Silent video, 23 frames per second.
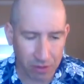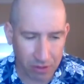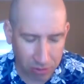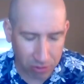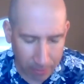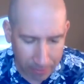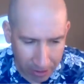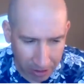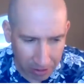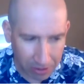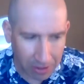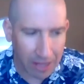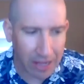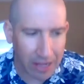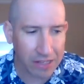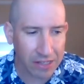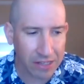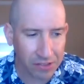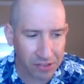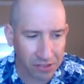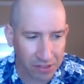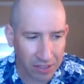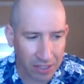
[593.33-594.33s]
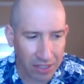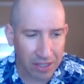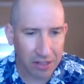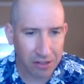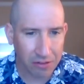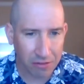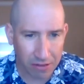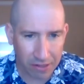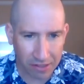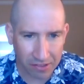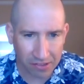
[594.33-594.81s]
criminalized
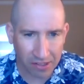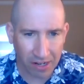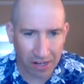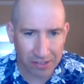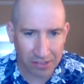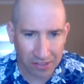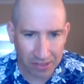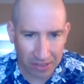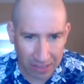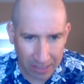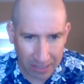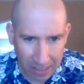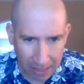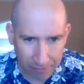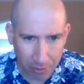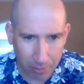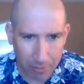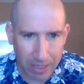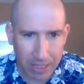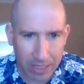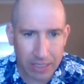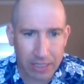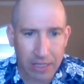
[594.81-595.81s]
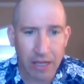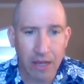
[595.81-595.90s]
criticizing the government.